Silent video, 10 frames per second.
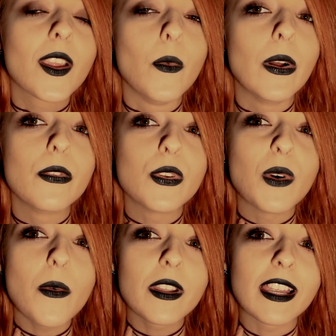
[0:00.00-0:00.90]
Well, if you
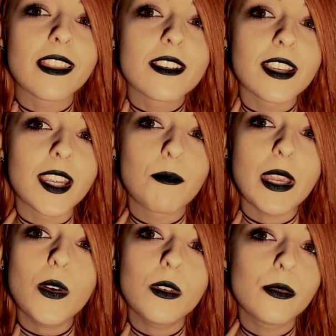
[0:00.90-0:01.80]
want one like this, I can
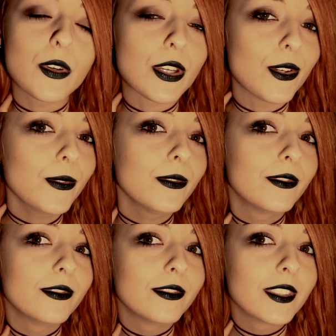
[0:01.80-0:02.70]
make one for you.
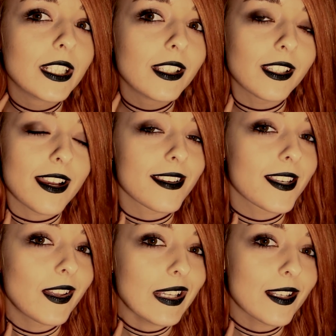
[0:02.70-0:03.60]
I
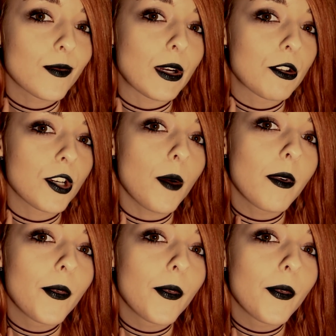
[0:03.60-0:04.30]
sell these in my shop.